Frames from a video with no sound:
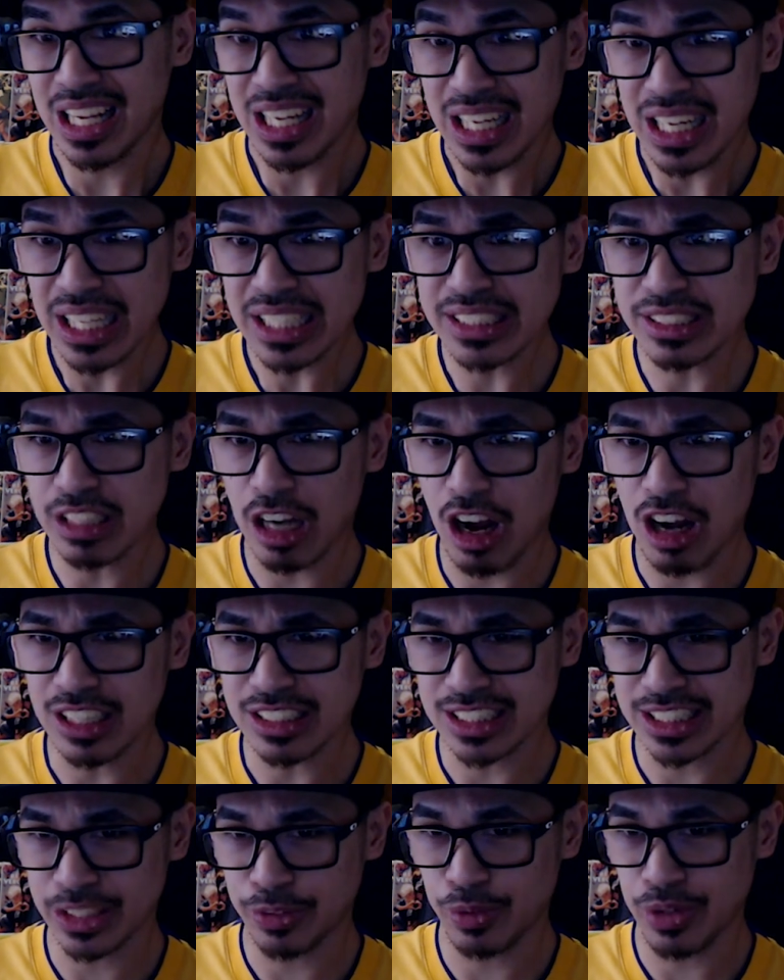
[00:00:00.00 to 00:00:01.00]
it's
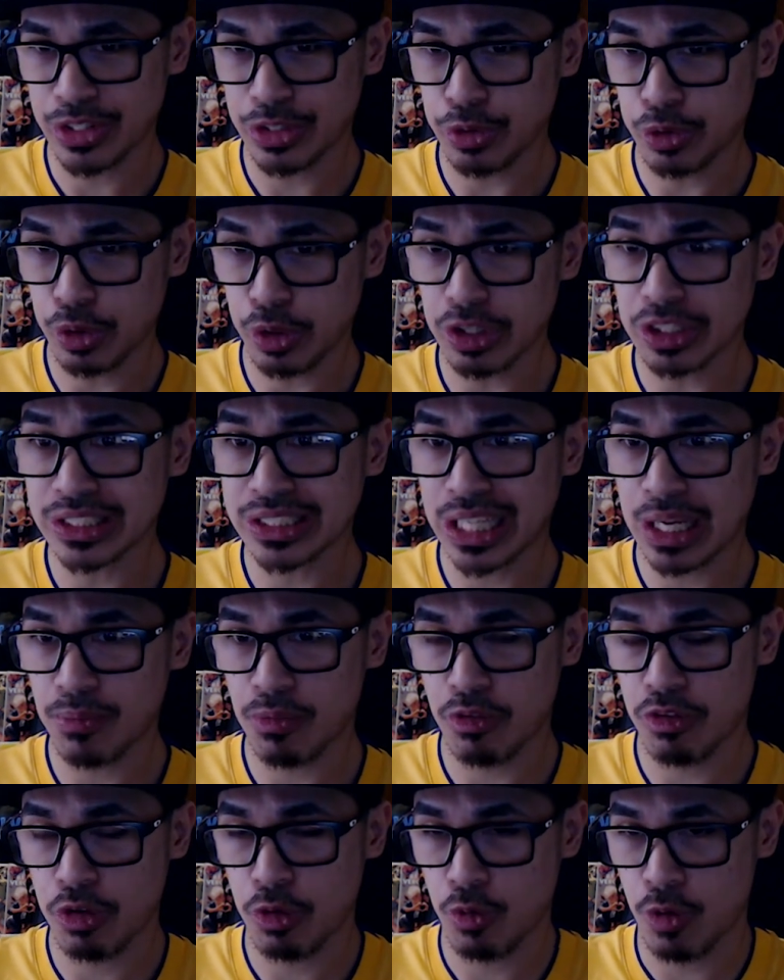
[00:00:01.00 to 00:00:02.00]
honestly one you could skip
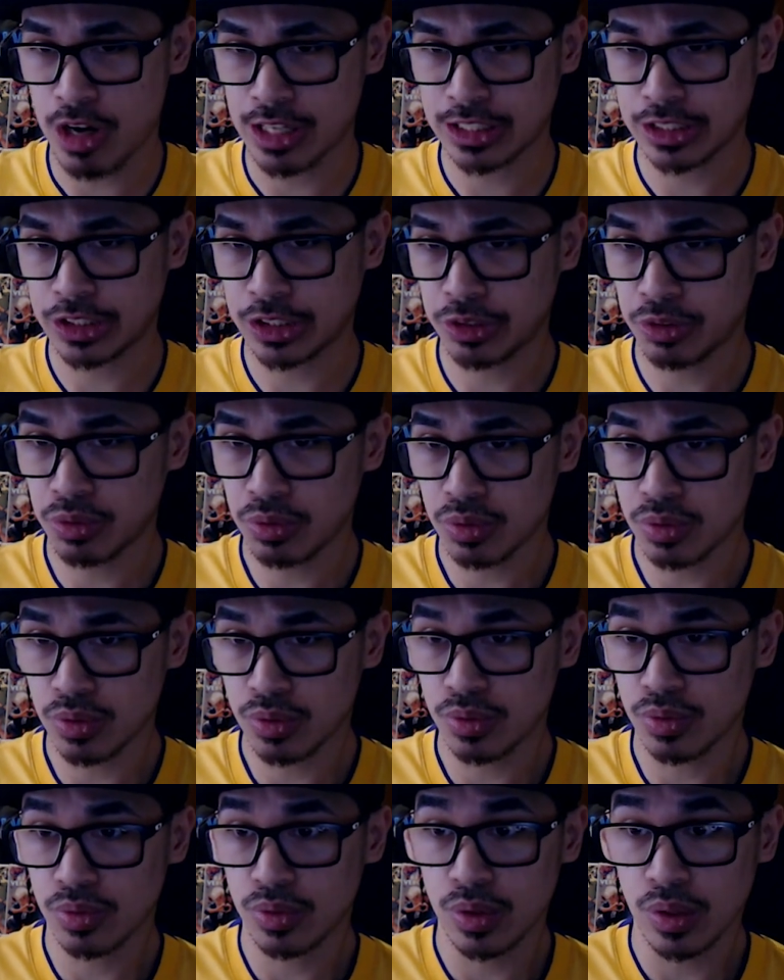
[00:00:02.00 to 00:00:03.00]
if you wanted to.
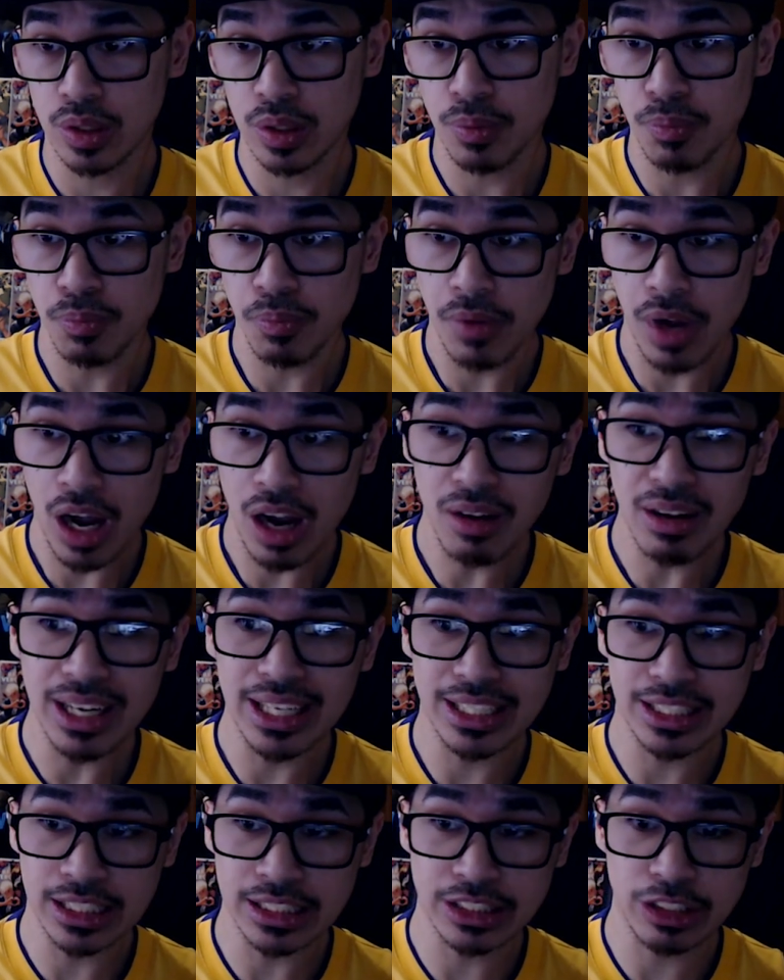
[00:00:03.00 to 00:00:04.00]
All
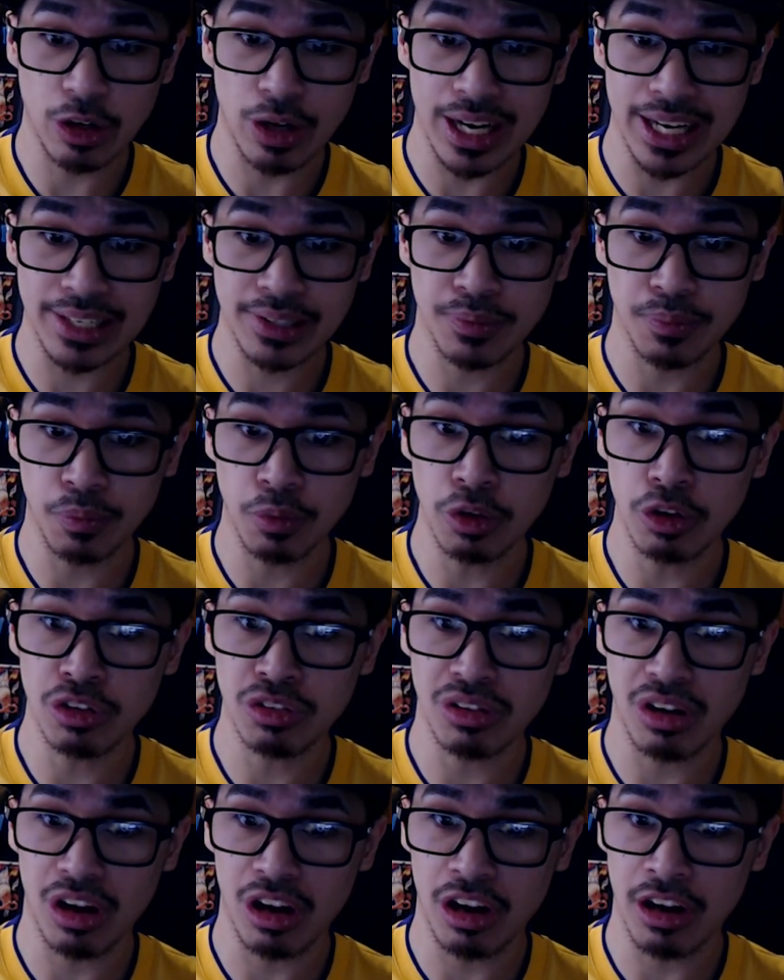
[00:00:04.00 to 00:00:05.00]
right, let's go ahead and move
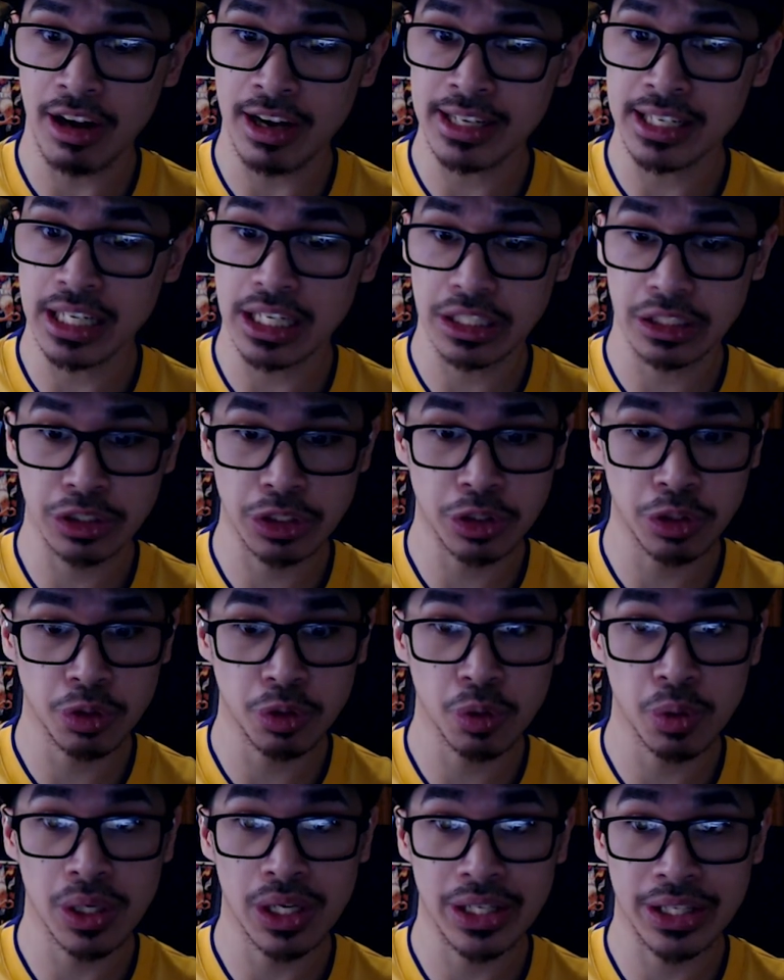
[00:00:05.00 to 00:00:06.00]
on
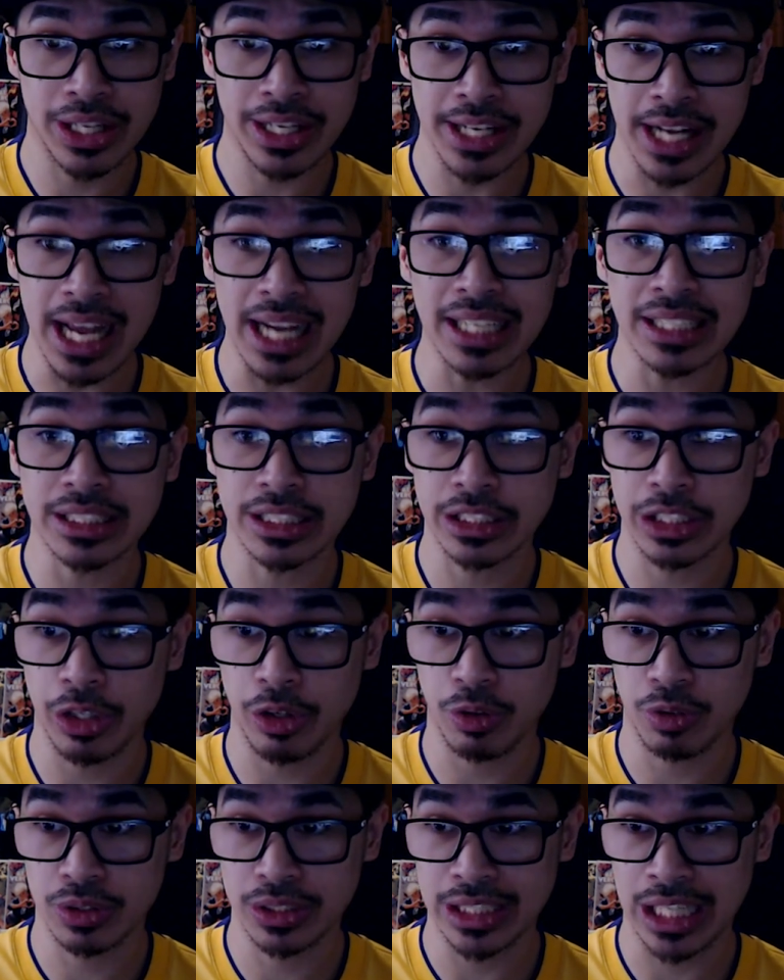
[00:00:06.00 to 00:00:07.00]
to the next
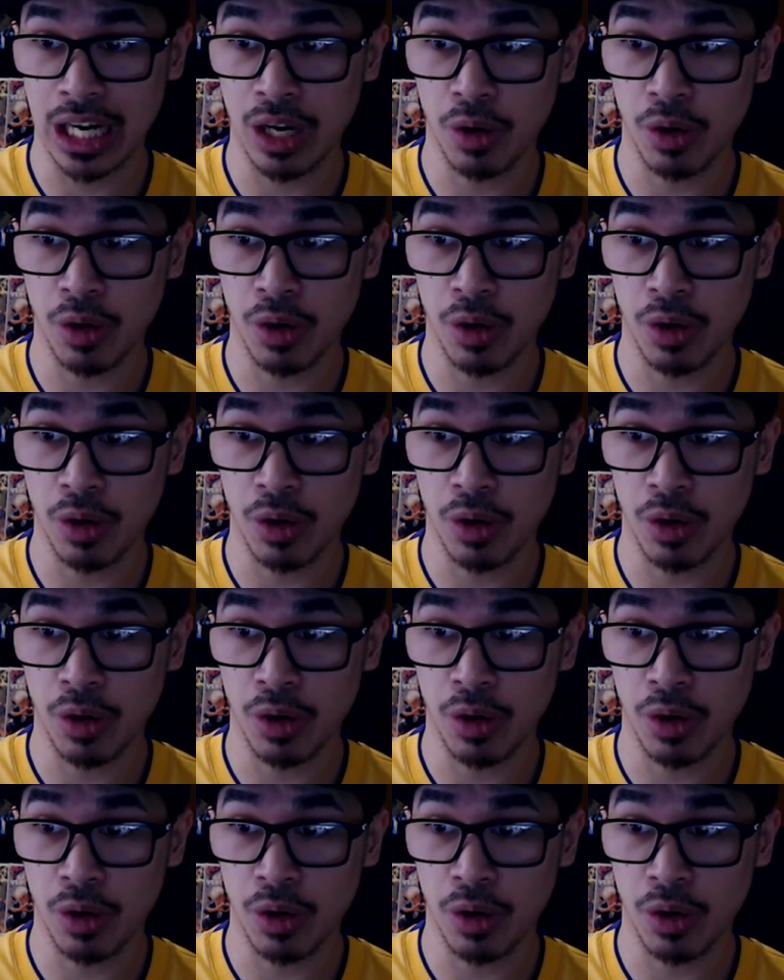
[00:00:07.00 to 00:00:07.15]
show, shall